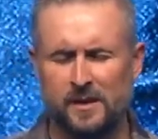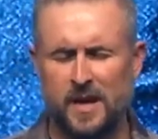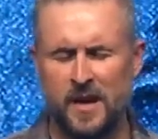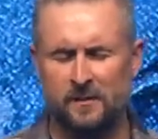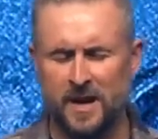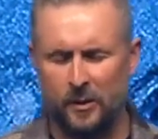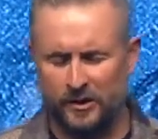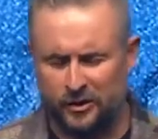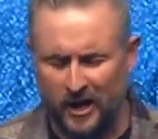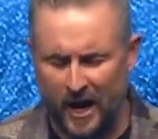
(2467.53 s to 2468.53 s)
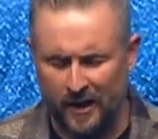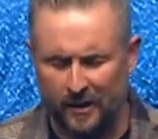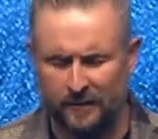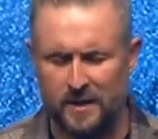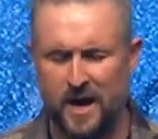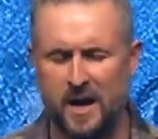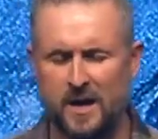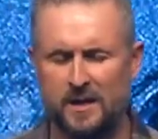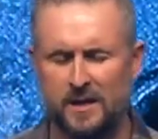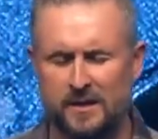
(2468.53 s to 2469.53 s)
I am now a child of
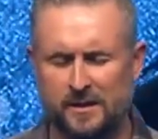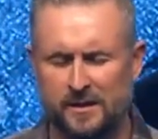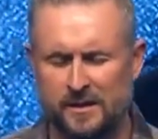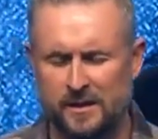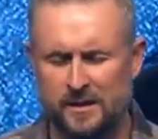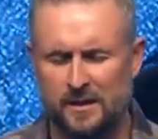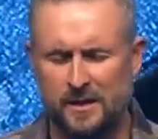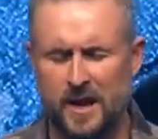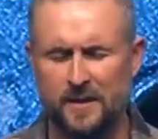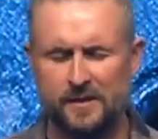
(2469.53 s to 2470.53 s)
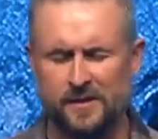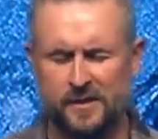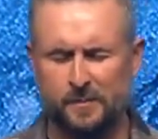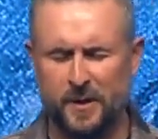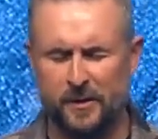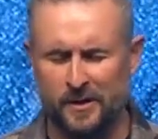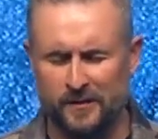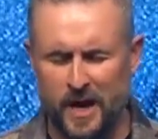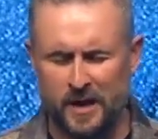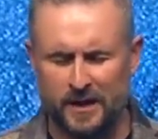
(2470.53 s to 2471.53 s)
God. I have the Spirit of
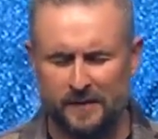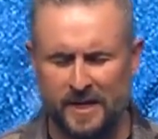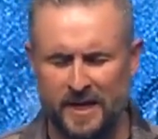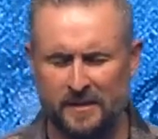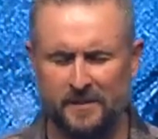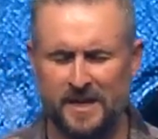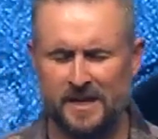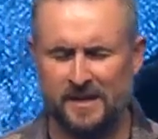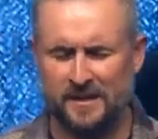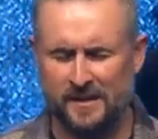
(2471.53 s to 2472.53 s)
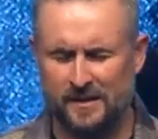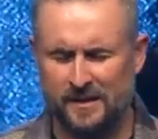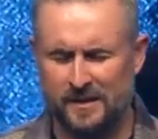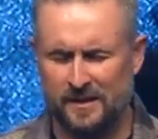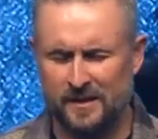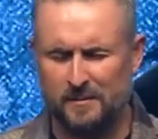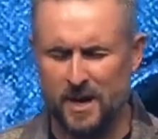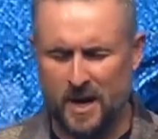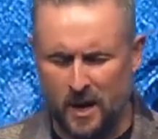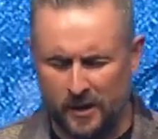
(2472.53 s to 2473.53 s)
God living in me.
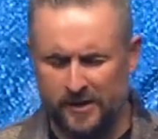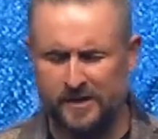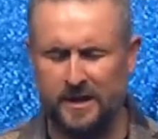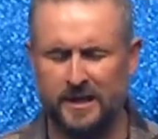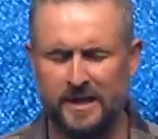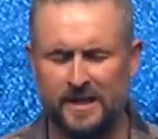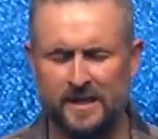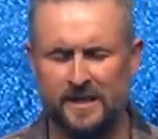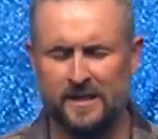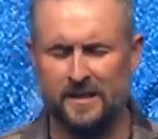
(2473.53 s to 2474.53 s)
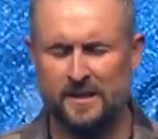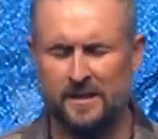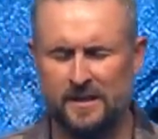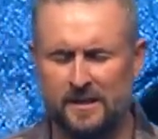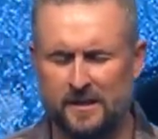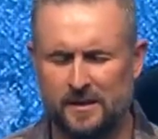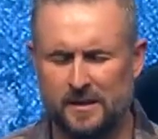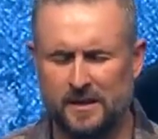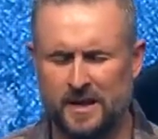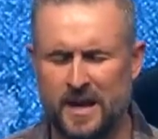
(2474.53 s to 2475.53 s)
My heart is
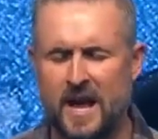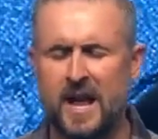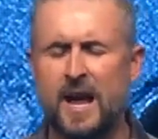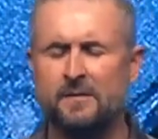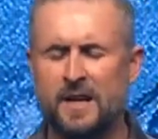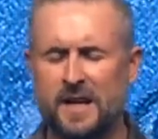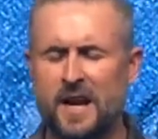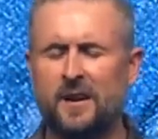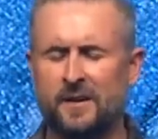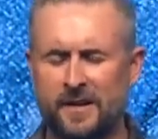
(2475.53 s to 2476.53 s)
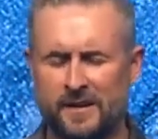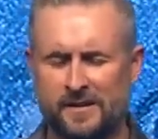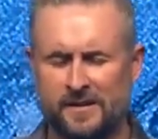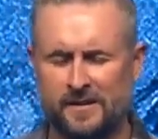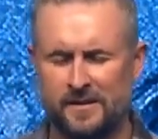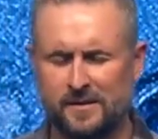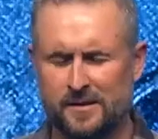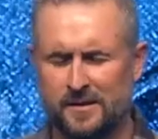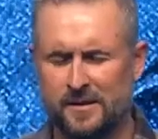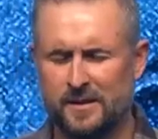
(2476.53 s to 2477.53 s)
clean, and I have an inheritance
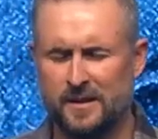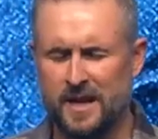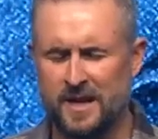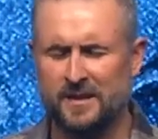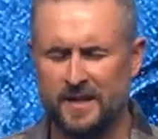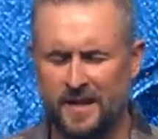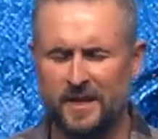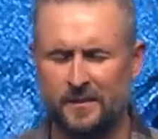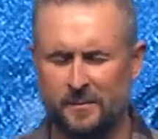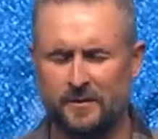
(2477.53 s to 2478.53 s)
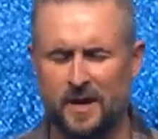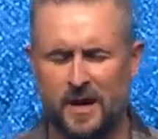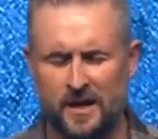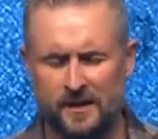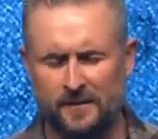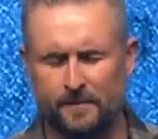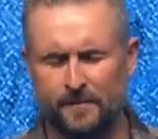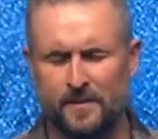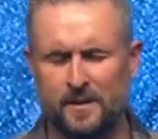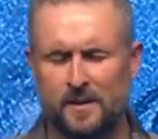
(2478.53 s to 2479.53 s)
in the kingdom of God.
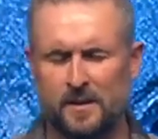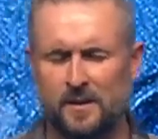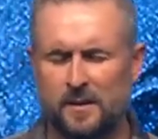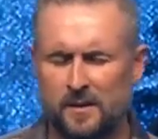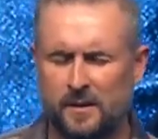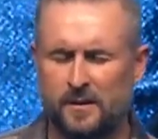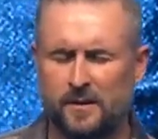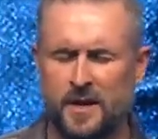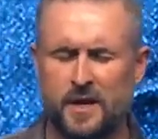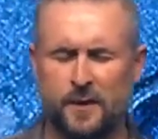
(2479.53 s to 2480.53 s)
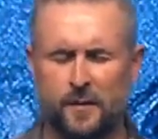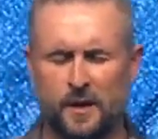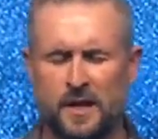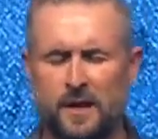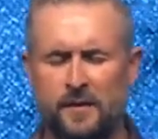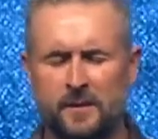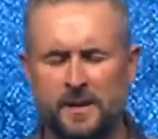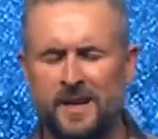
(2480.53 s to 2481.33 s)
Thank you for loving me